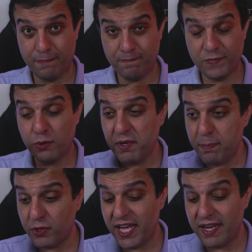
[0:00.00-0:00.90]
So people
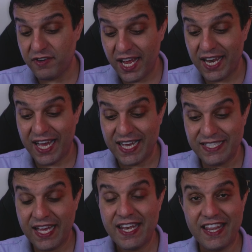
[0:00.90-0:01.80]
then realized
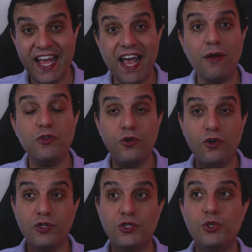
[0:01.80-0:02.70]
now you
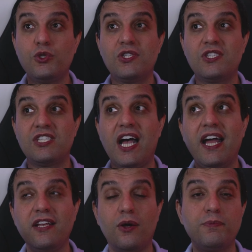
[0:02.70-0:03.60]
got to sign
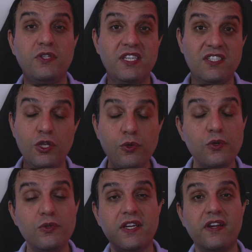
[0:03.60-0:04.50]
up to this new
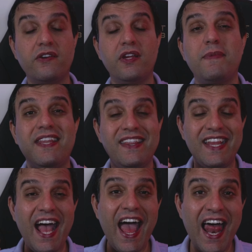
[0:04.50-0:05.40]
user agreement
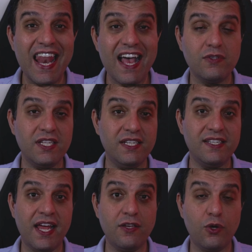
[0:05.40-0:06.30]
that allows
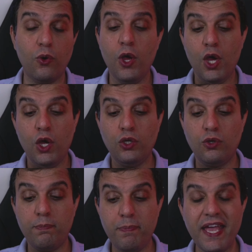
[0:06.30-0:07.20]
Nintendo to
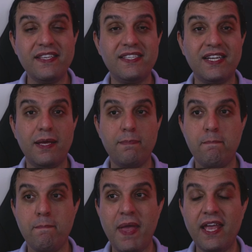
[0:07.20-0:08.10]
basically
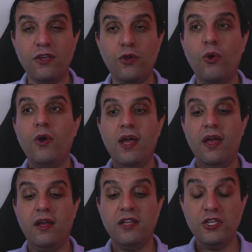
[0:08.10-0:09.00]
make your
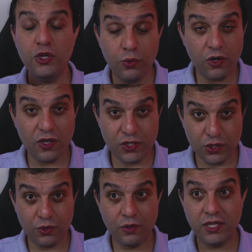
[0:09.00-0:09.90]
new
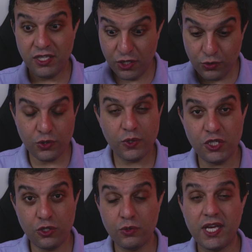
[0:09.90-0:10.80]
console, new Switch
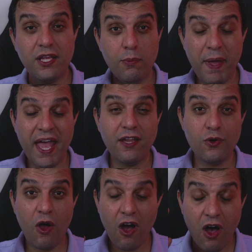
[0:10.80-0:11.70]
2 that you paid your
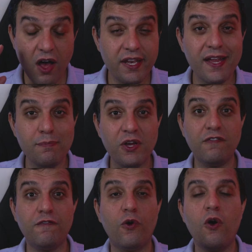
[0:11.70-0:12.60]
hard-earned money
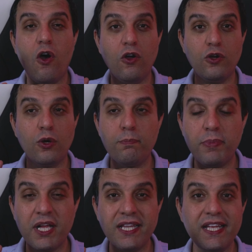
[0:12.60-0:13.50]
for,
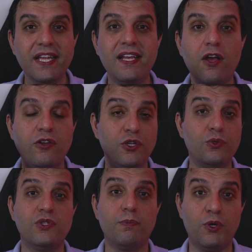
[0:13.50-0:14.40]
completely
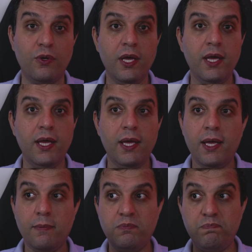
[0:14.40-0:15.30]
unusable
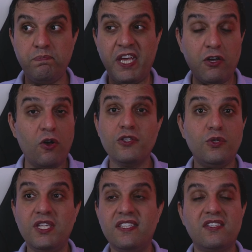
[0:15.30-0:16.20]
because you
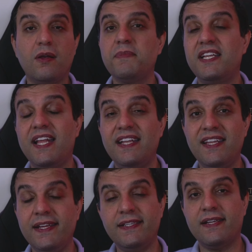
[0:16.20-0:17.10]
did something that they
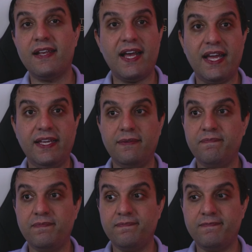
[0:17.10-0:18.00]
didn't like.
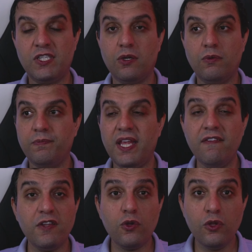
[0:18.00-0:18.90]
So
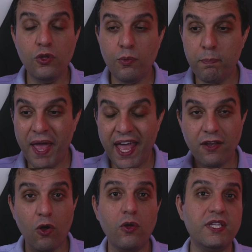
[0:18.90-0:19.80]
even though you paid
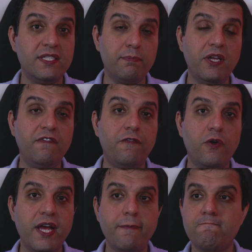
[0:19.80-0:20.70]
all this money for
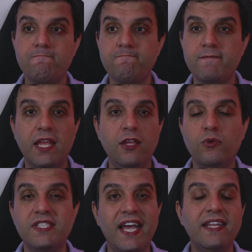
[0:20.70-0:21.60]
it, you
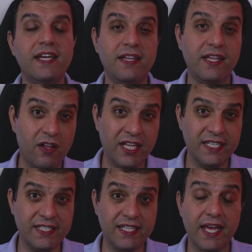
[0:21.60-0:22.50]
technically are
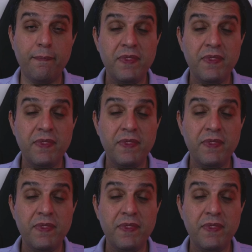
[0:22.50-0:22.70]
leasing it.